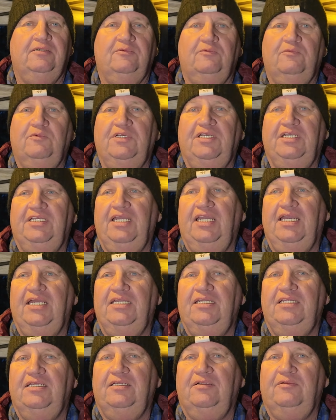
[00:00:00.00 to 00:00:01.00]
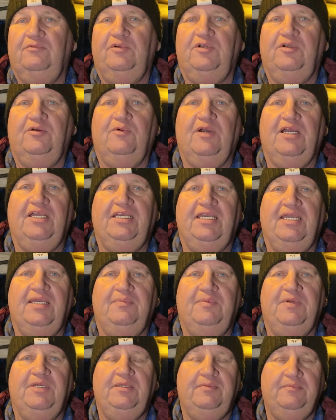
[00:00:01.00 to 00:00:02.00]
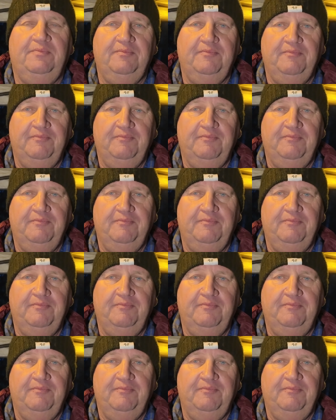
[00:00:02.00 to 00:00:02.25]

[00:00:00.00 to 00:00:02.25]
weekend. We're away camping.